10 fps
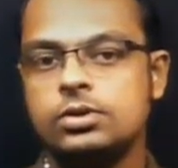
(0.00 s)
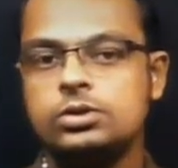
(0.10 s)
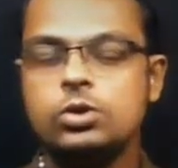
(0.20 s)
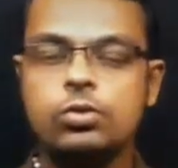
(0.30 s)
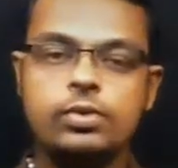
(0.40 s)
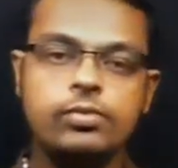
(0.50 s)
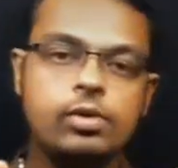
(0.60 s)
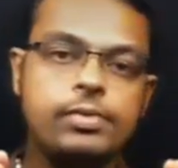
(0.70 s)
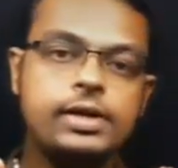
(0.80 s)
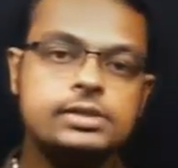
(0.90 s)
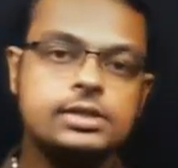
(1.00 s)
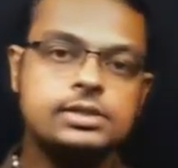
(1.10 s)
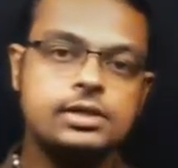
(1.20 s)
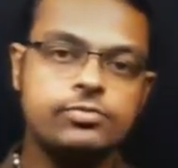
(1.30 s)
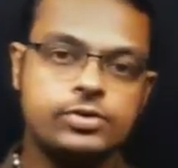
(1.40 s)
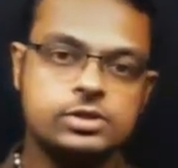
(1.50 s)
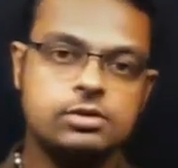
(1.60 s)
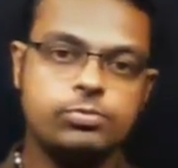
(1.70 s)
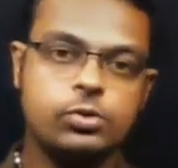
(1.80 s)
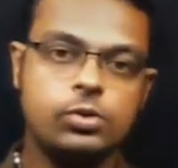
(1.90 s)
So we will be discussing first
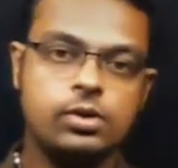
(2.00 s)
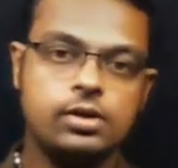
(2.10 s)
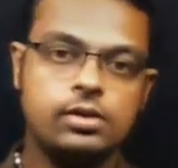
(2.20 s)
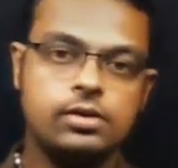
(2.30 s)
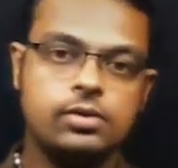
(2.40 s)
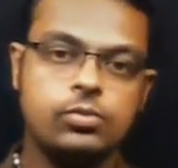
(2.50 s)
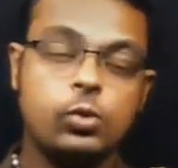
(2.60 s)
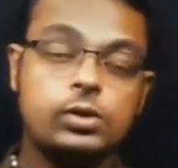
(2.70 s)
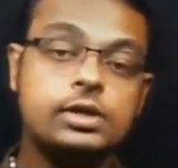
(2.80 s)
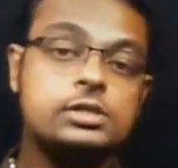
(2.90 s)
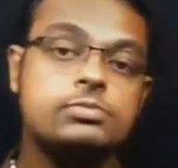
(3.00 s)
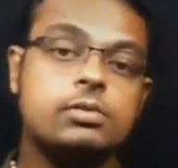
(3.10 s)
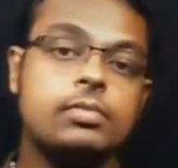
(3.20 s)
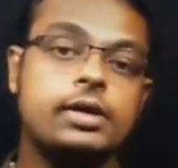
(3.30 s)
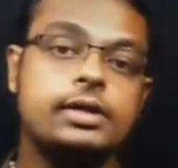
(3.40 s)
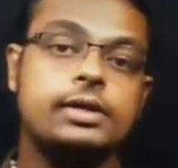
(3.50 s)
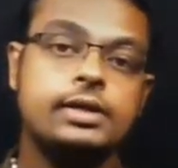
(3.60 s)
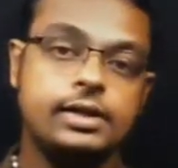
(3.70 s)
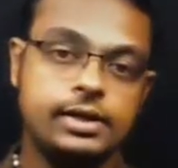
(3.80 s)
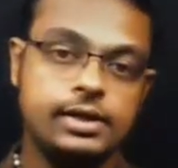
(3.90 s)
of all what is meant by
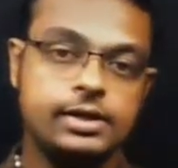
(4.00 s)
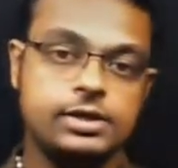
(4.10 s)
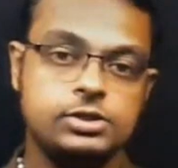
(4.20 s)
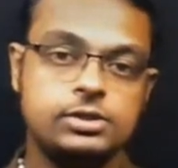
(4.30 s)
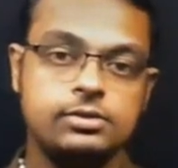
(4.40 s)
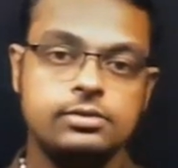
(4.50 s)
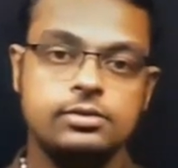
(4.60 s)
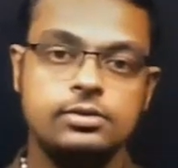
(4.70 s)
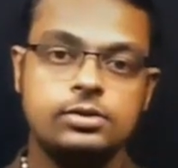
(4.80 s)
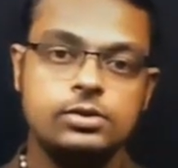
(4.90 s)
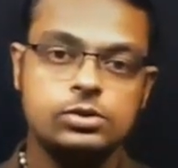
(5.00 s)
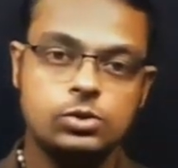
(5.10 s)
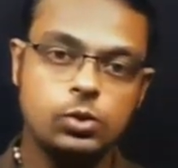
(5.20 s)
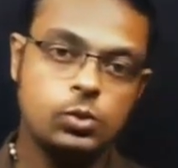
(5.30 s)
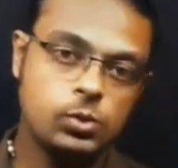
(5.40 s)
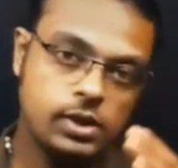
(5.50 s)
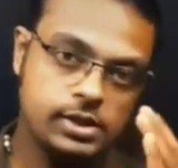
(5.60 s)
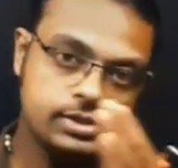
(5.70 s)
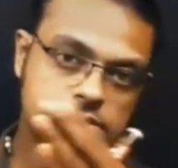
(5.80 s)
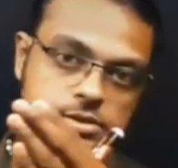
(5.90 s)
integration. So
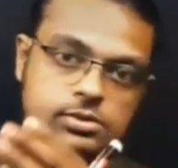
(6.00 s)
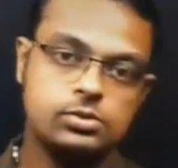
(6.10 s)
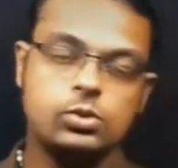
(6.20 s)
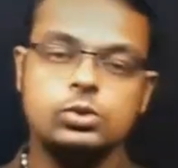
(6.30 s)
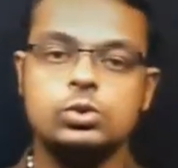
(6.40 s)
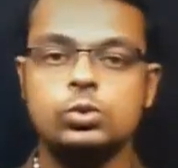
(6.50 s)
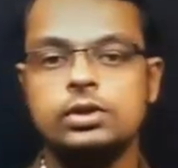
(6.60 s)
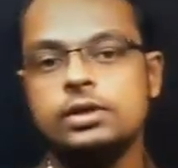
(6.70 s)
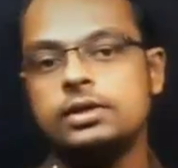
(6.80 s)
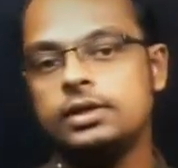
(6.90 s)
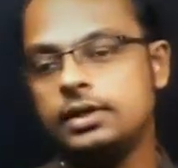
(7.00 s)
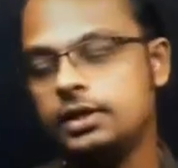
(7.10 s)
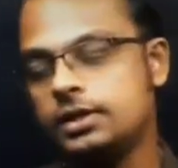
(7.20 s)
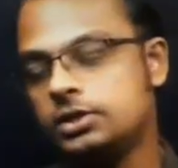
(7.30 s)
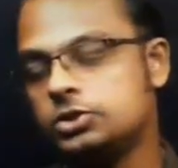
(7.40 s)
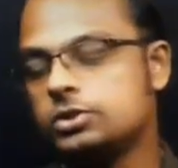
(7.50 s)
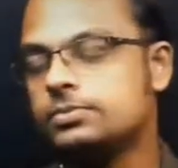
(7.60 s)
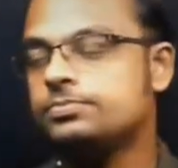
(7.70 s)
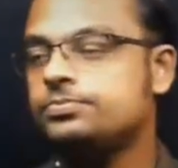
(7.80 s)
let's go through the integration.